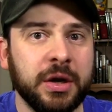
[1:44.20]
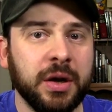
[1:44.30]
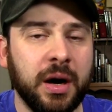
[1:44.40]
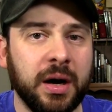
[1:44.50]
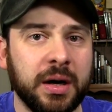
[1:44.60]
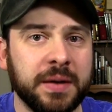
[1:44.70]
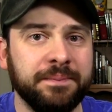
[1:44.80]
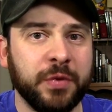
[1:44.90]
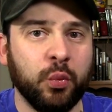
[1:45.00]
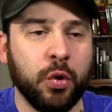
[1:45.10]
uh,
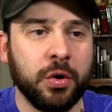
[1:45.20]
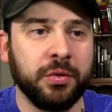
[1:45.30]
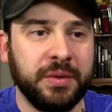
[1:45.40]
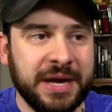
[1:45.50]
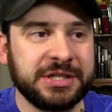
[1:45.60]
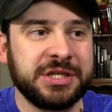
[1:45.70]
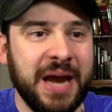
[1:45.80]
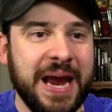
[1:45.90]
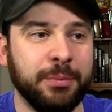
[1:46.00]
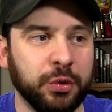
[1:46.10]
were less
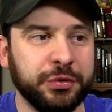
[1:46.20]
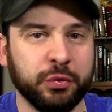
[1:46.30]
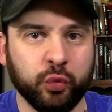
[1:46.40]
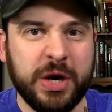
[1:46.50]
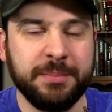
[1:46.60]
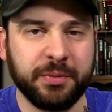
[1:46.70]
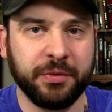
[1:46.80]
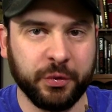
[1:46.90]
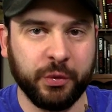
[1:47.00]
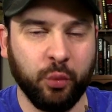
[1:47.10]
able to reap
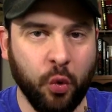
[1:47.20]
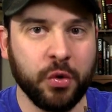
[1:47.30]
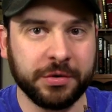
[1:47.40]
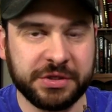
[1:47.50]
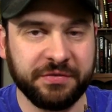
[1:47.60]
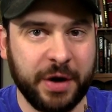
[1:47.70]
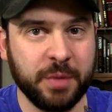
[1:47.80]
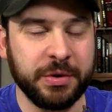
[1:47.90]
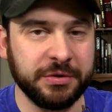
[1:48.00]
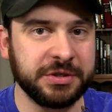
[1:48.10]
the rewards of their
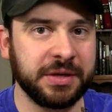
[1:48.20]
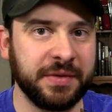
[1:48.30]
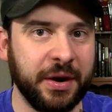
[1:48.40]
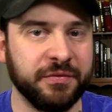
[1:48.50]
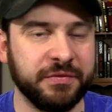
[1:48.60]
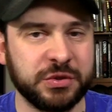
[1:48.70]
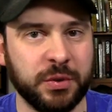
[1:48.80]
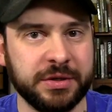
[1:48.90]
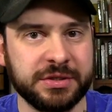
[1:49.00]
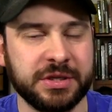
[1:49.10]
music than Elvis
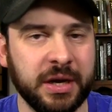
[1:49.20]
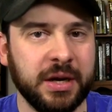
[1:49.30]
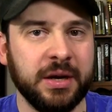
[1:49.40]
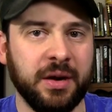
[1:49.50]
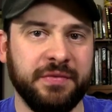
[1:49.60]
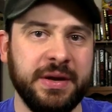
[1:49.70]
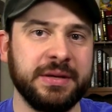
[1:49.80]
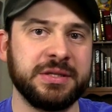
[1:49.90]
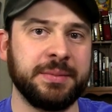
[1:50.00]
was of his.